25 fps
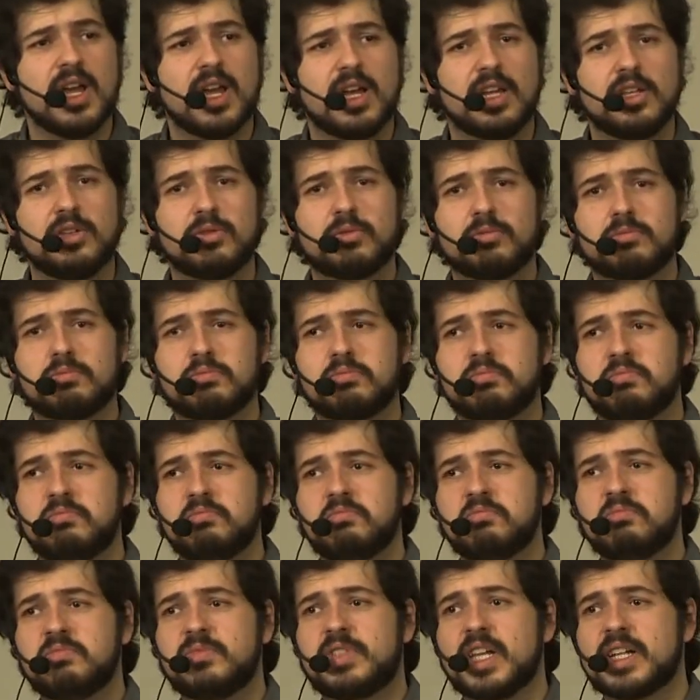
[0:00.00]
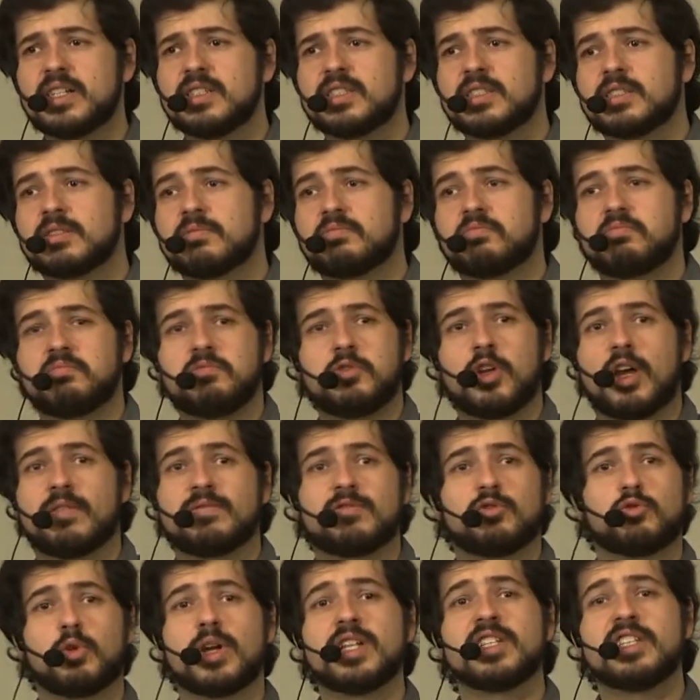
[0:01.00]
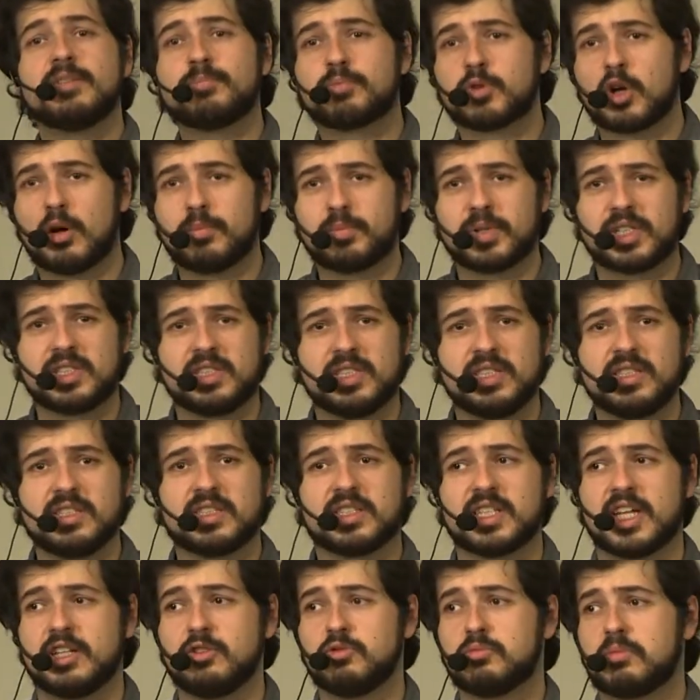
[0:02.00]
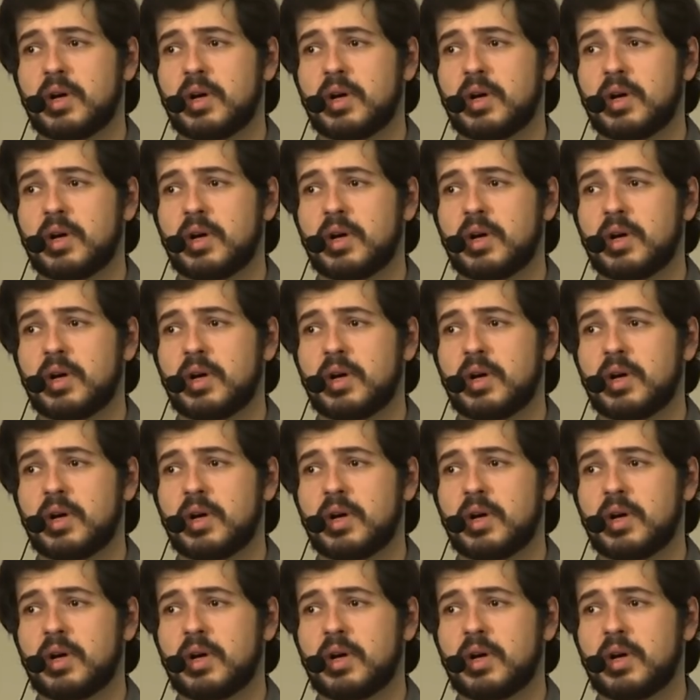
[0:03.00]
You have 20 properties, and you